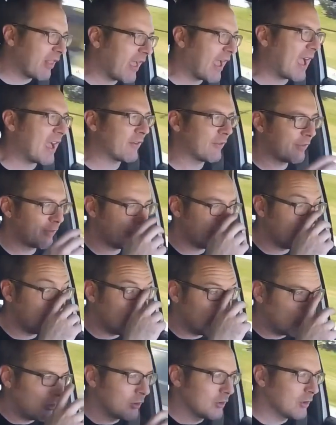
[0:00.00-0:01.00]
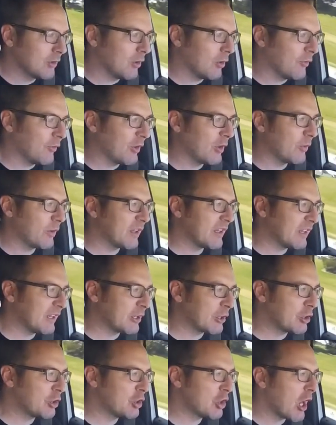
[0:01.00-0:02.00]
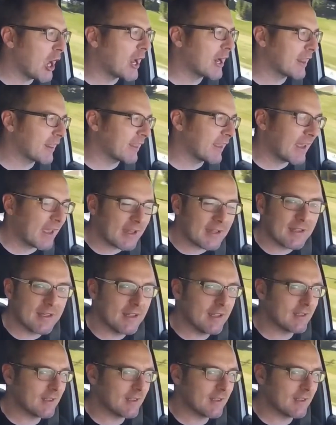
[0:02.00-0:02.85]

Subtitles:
laugh. Hopefully we can get a shot of that.